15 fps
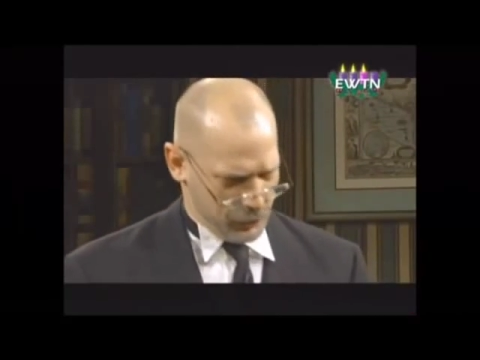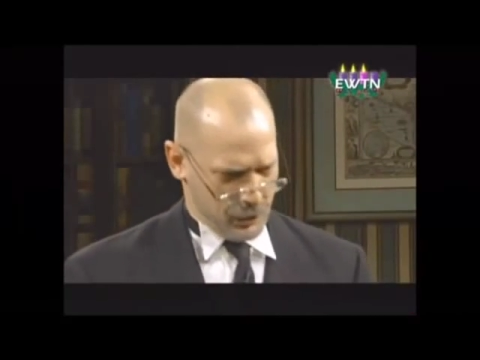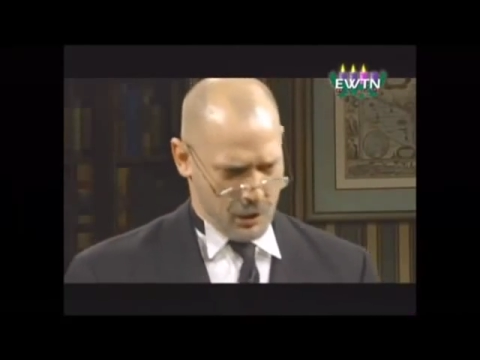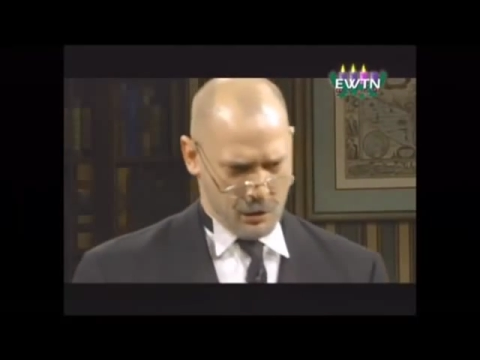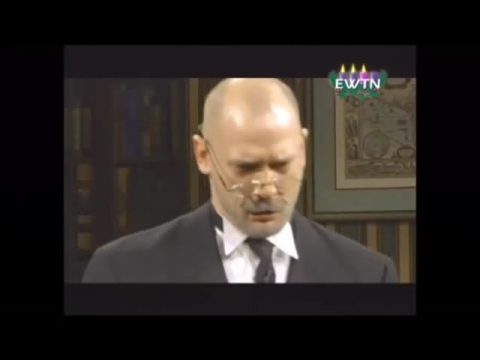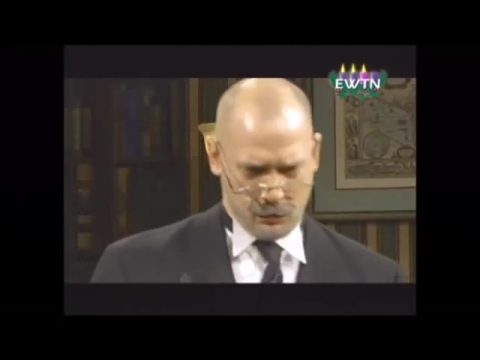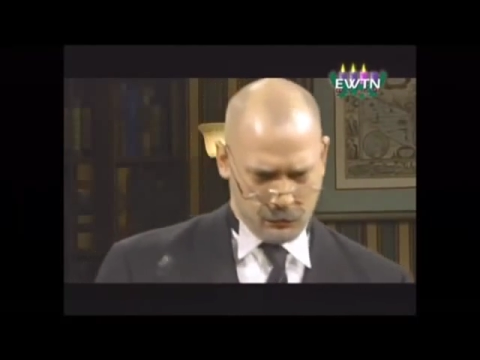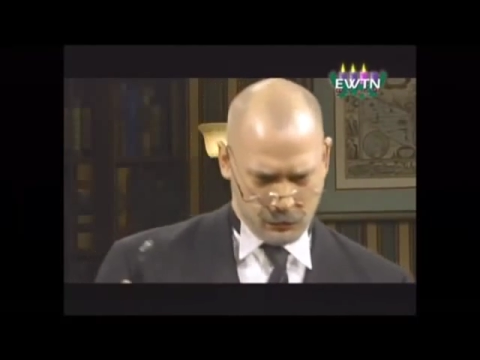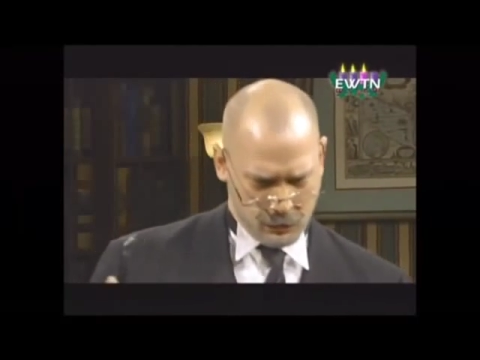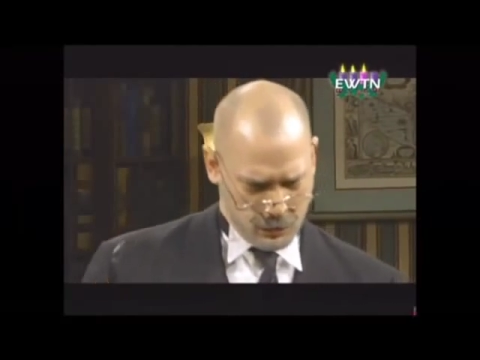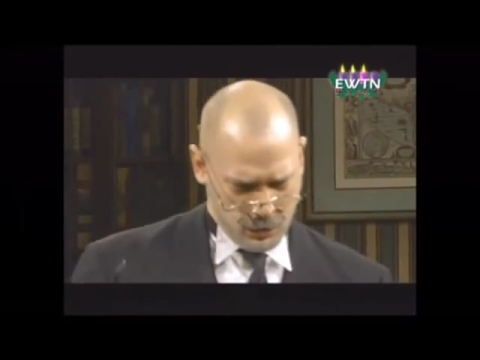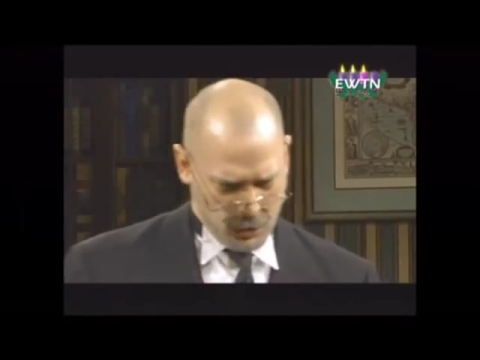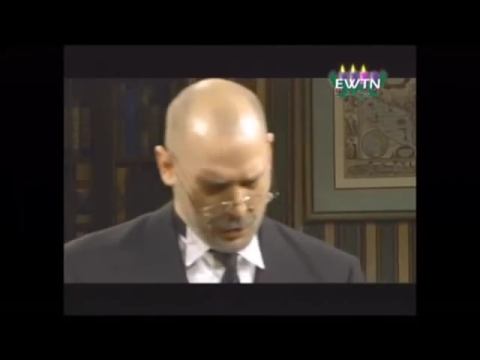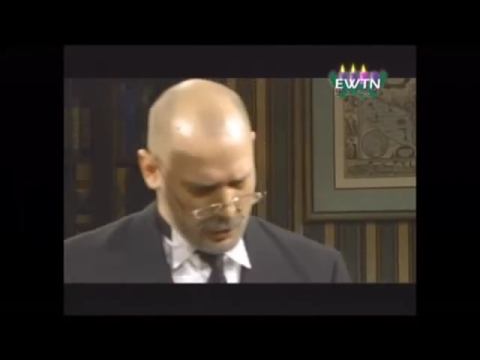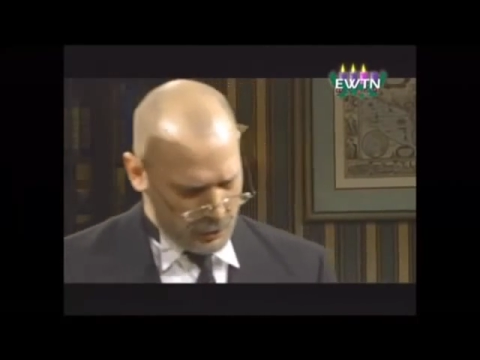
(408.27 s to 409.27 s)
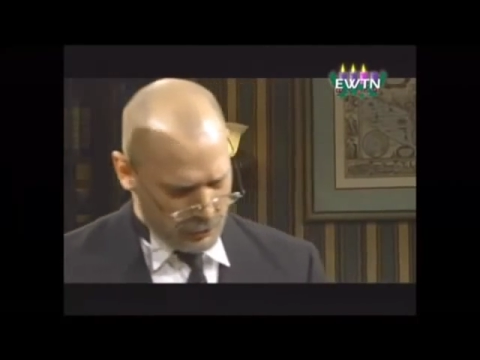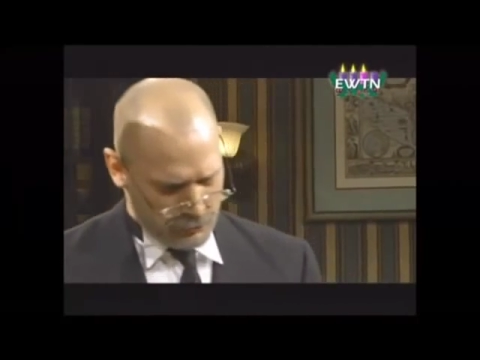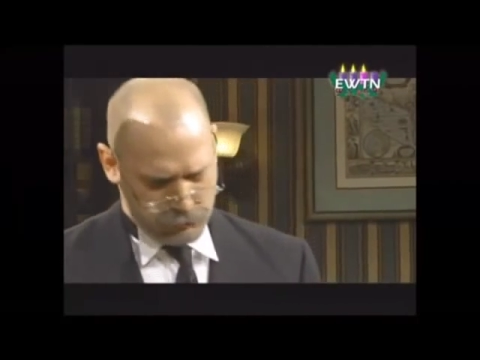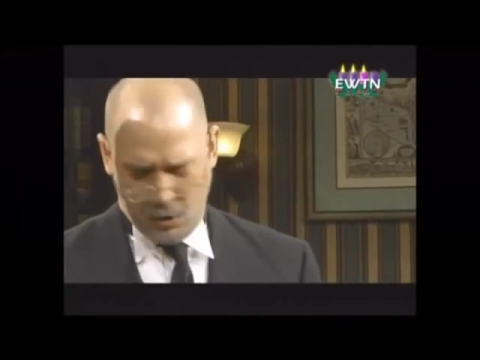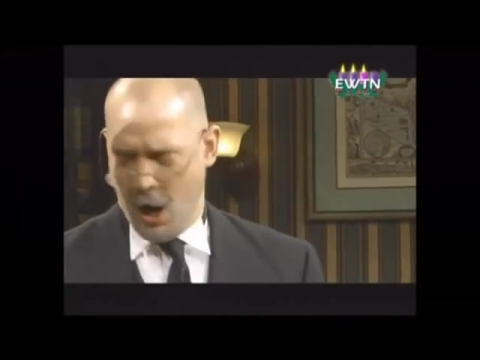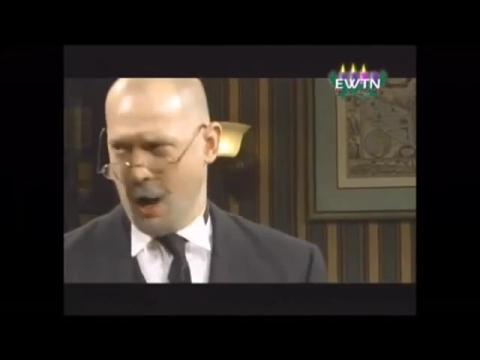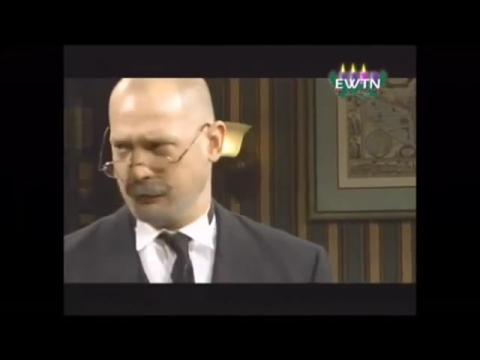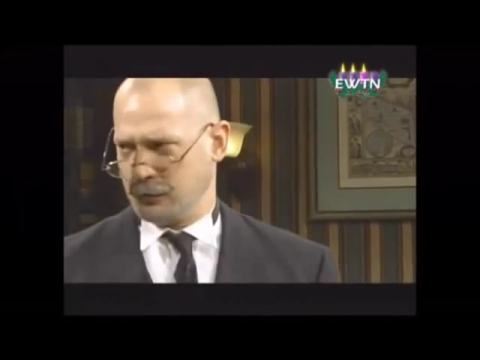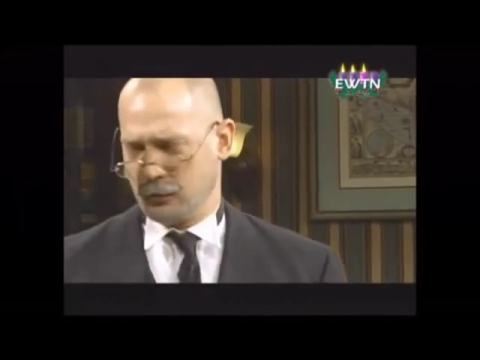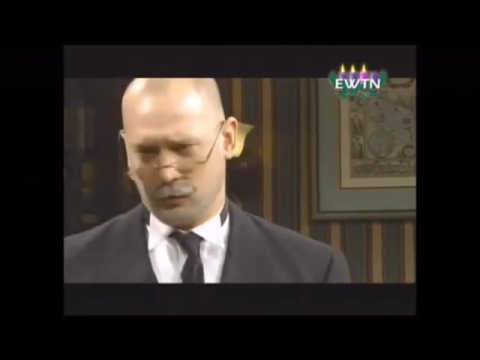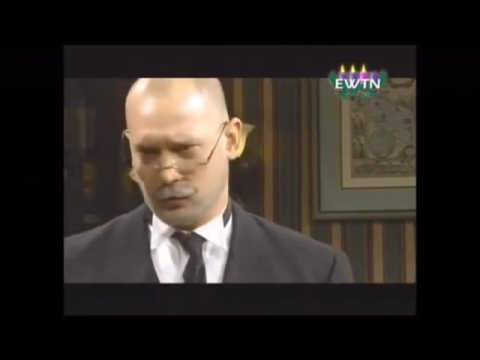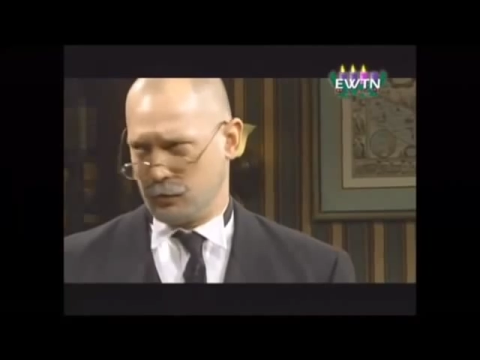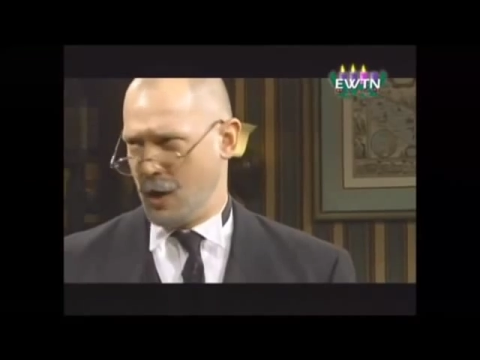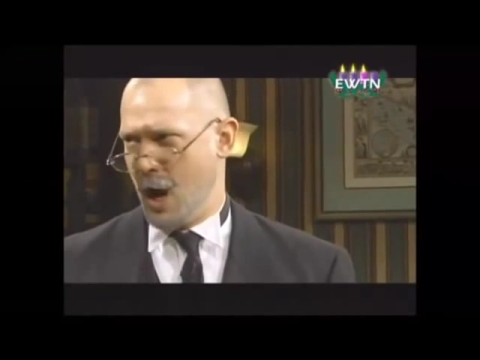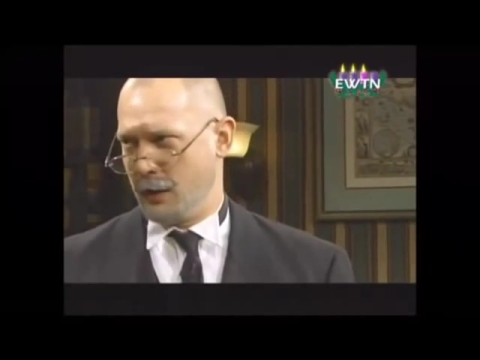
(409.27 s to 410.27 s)
Uh, perhaps
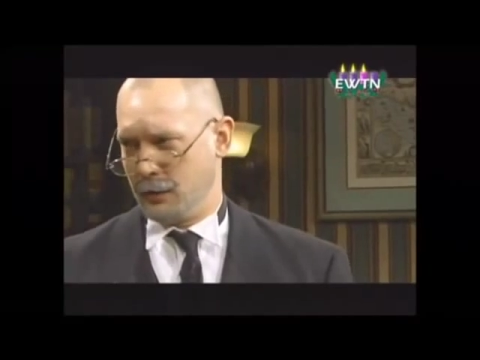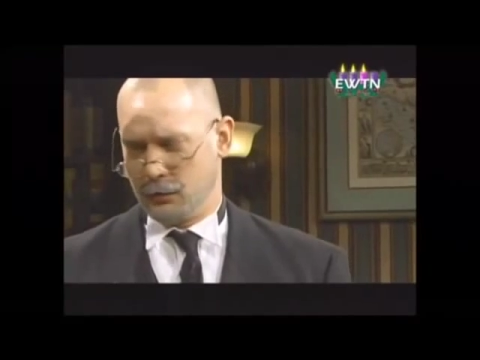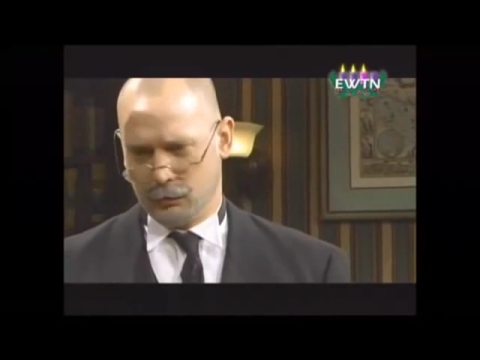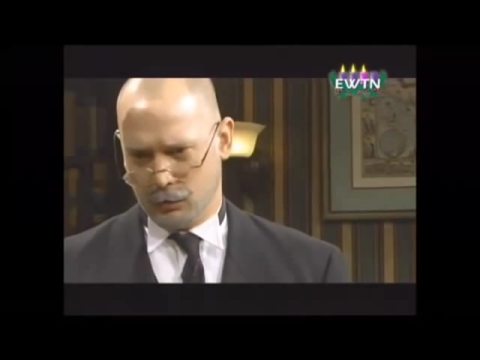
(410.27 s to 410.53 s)
it was rather